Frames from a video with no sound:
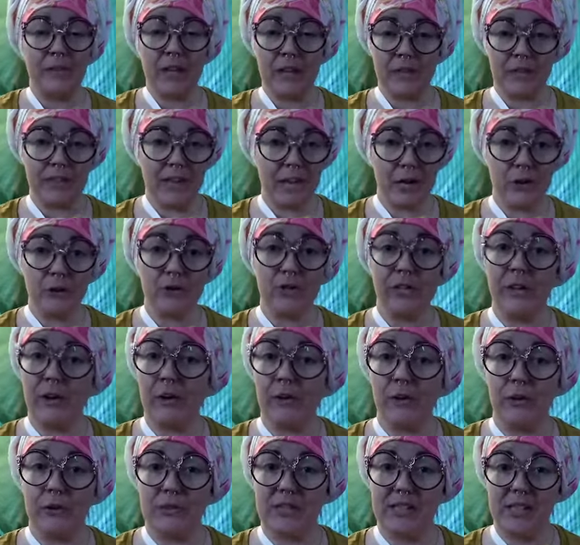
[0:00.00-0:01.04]
They usually
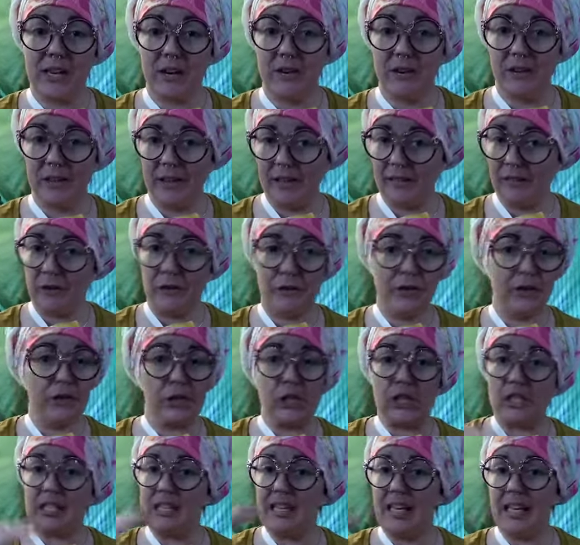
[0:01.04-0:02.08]
don't go sterile either. They'll
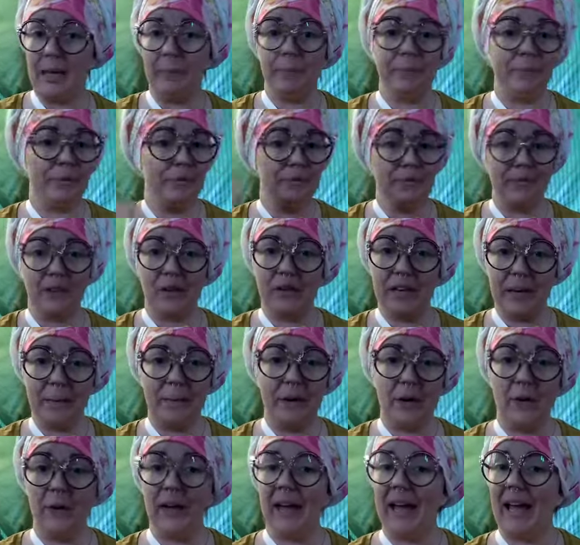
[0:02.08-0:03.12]
just keep they'll
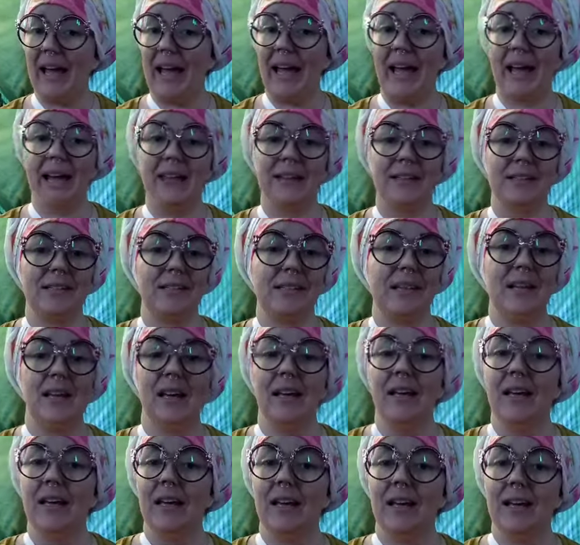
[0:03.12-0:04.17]
keep going and
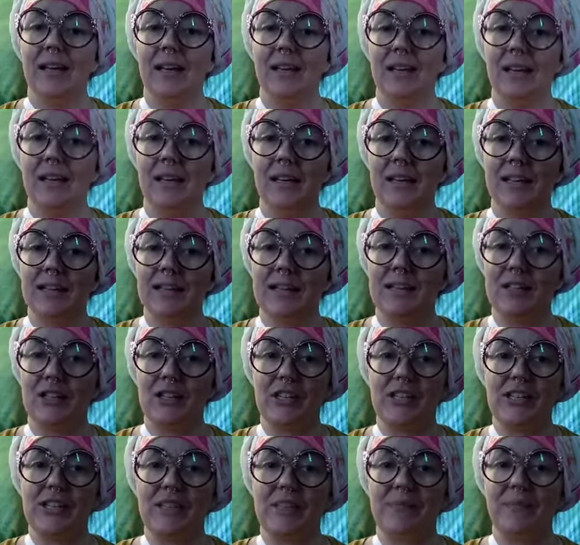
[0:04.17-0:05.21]
it's really
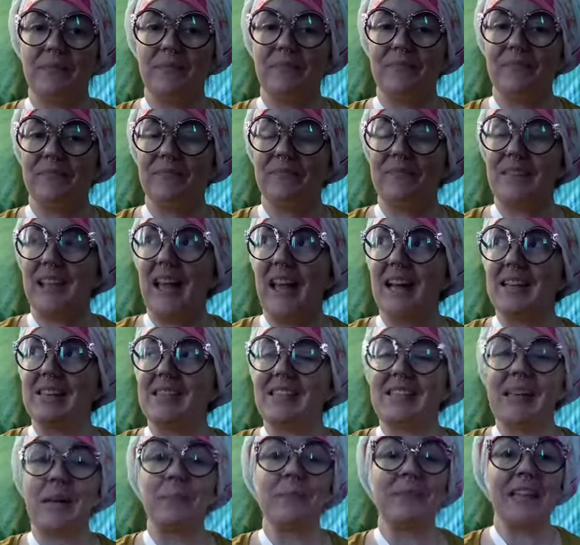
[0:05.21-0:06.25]
just colorful, weird.
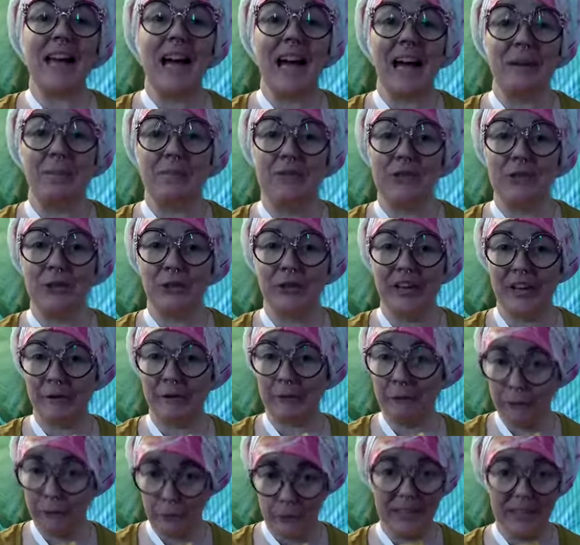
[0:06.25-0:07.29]
Sometimes you'll
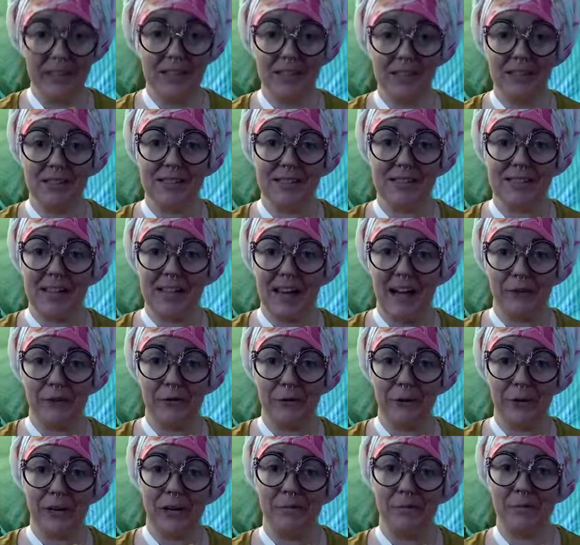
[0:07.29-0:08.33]
get frills
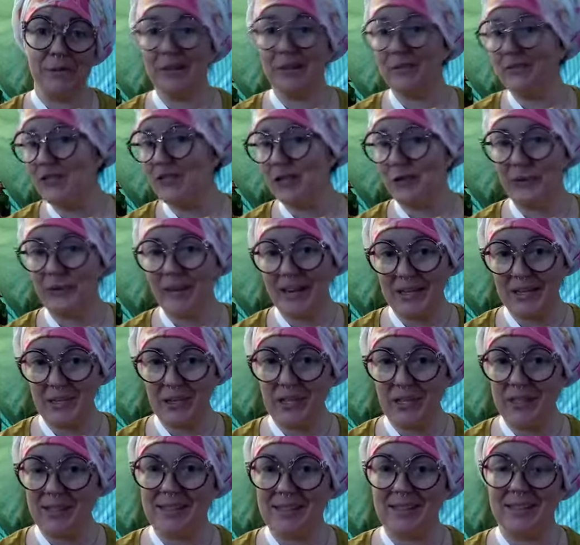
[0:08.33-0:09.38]
after a couple of
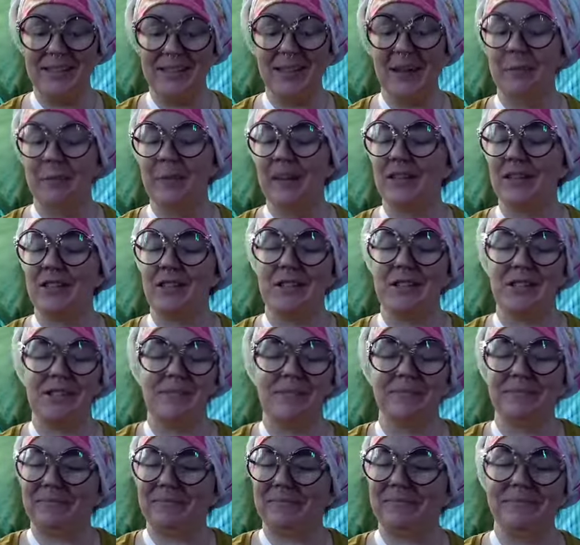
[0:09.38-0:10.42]
generations, and I mean,
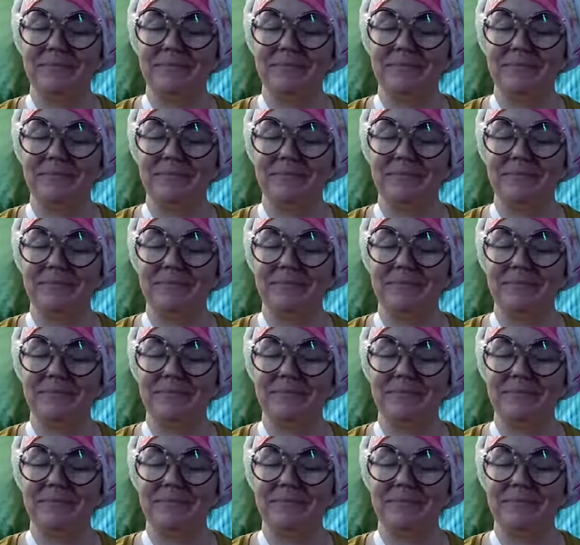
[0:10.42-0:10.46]
just